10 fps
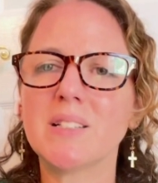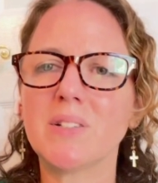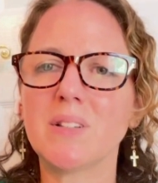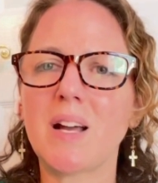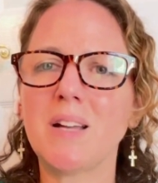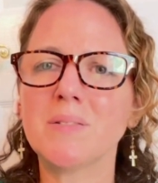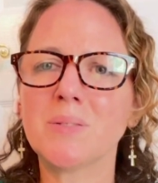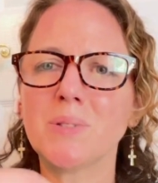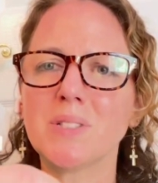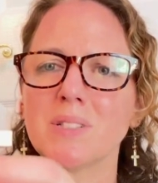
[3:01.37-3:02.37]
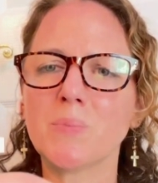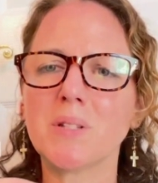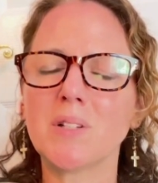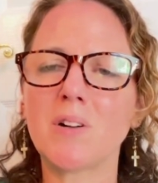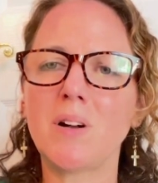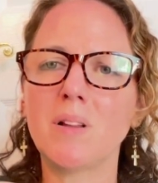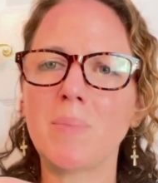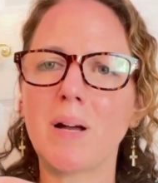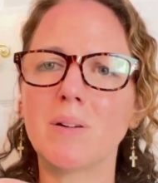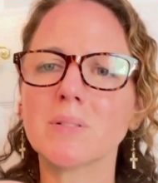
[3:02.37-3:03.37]
their lives, which is what they're all
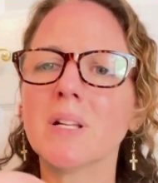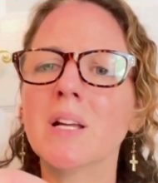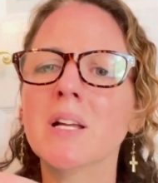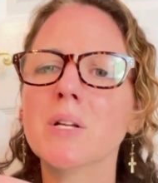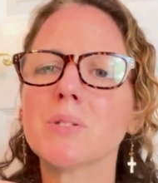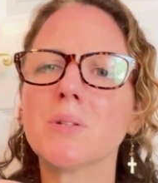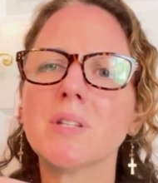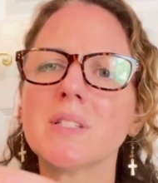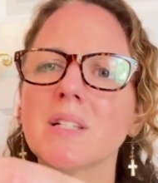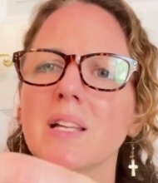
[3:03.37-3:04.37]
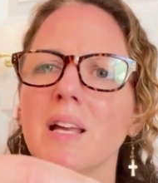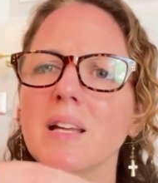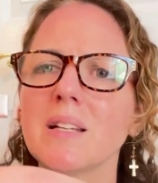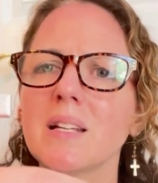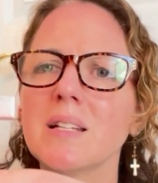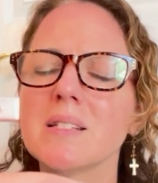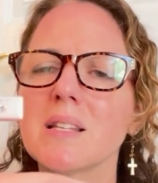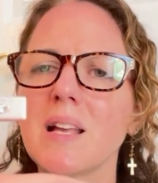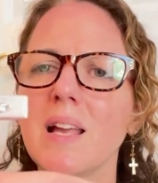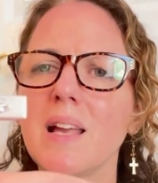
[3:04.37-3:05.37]
about. So this again is
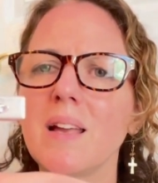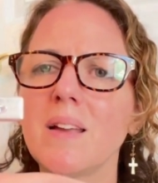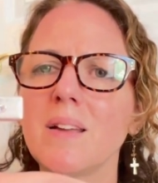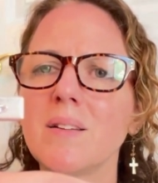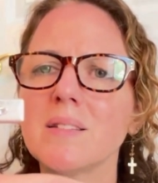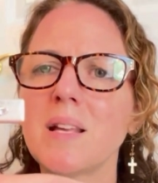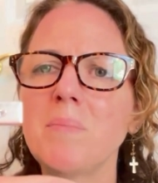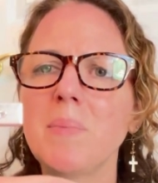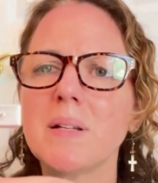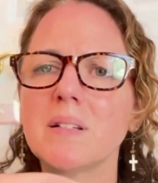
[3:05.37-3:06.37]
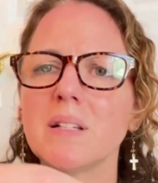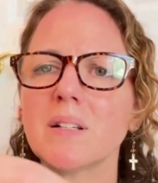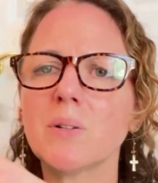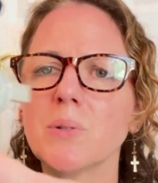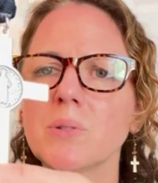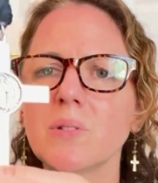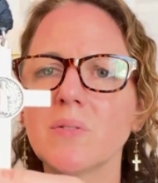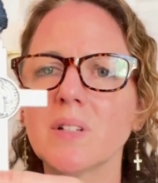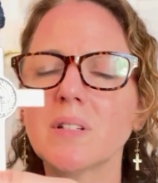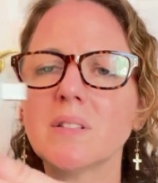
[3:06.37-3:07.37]
a Saint Benedict
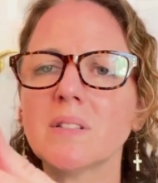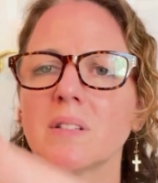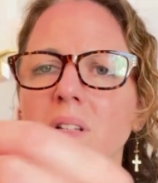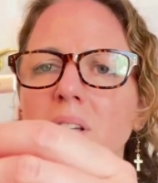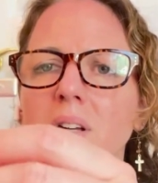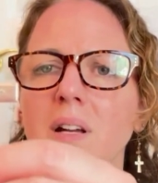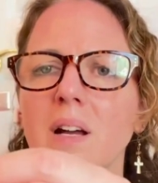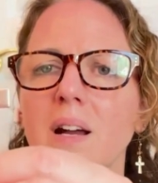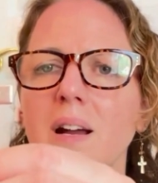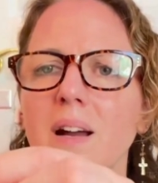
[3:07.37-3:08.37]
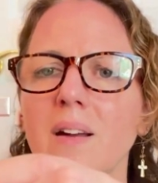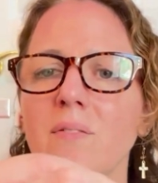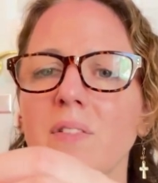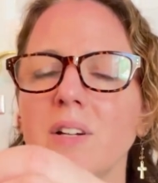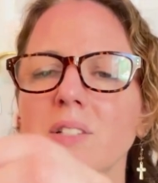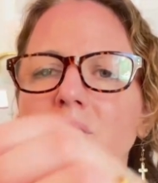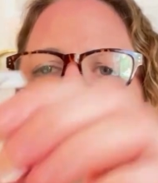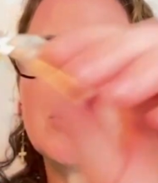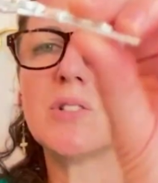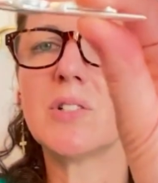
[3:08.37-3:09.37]
crucifix, a very
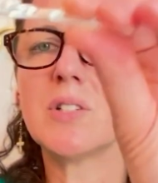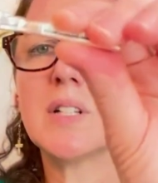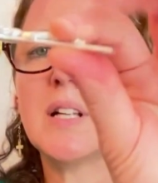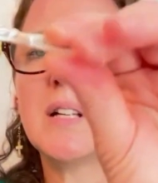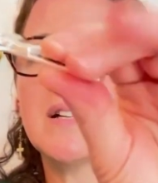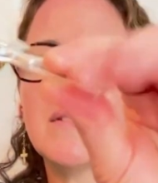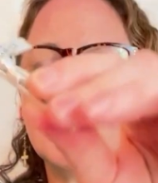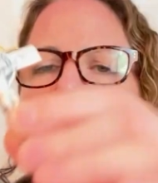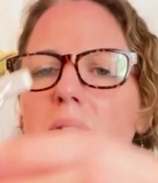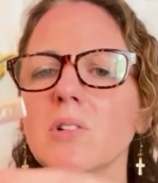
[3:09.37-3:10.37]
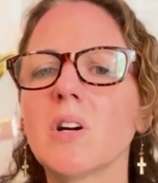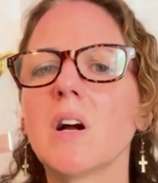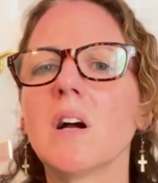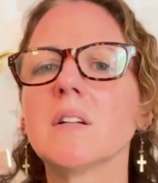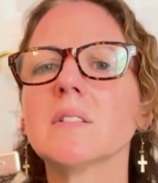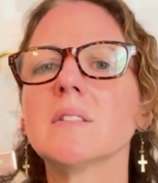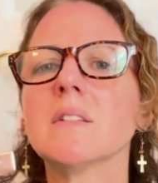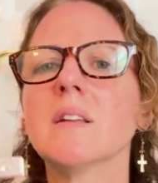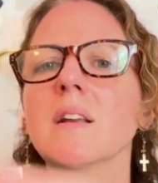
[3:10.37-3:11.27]
sturdy metal cross,